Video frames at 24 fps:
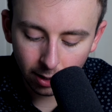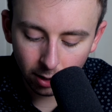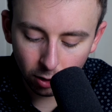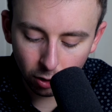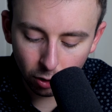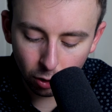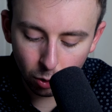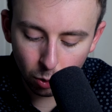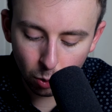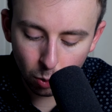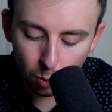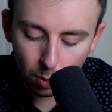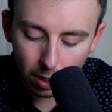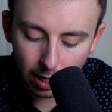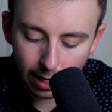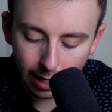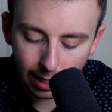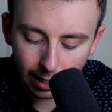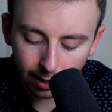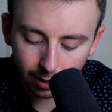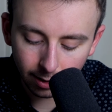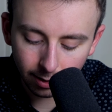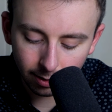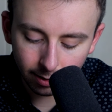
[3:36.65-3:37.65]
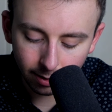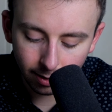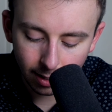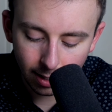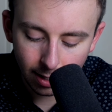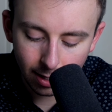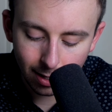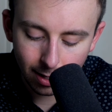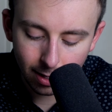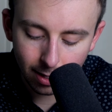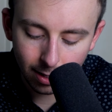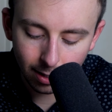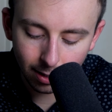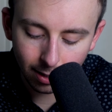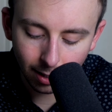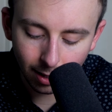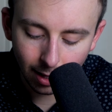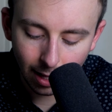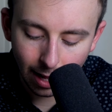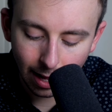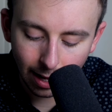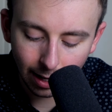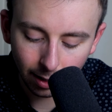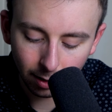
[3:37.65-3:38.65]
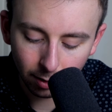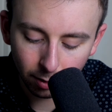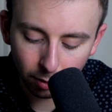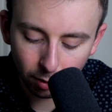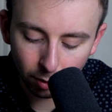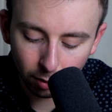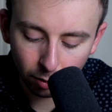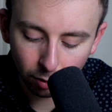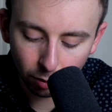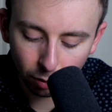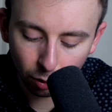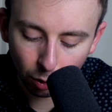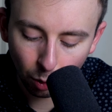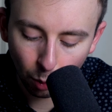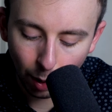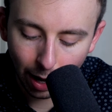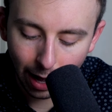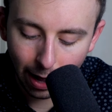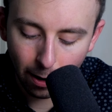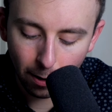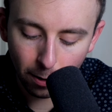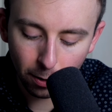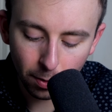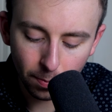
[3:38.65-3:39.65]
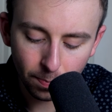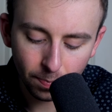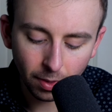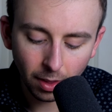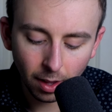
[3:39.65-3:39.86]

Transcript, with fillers: 2x e to the x squared.